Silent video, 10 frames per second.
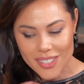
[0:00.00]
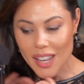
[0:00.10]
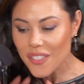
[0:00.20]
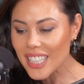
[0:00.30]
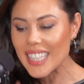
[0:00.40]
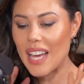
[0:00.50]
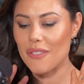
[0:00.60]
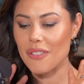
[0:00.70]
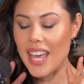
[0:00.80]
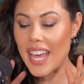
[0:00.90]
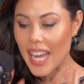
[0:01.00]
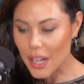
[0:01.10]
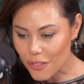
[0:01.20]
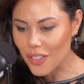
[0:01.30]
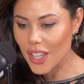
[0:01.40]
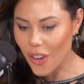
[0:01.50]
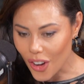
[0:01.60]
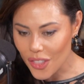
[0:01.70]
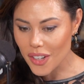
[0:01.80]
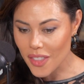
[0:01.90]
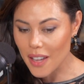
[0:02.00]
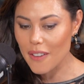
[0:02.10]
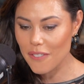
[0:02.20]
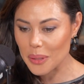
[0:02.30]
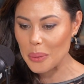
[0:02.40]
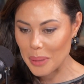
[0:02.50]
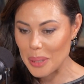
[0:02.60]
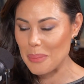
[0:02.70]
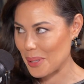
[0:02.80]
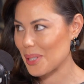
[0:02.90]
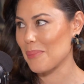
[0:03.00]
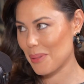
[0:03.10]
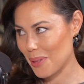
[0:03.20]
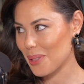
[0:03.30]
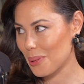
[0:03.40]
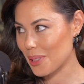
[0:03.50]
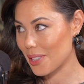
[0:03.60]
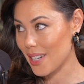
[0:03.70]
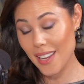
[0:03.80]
definitely have everything on there that a Filipino person would want to order,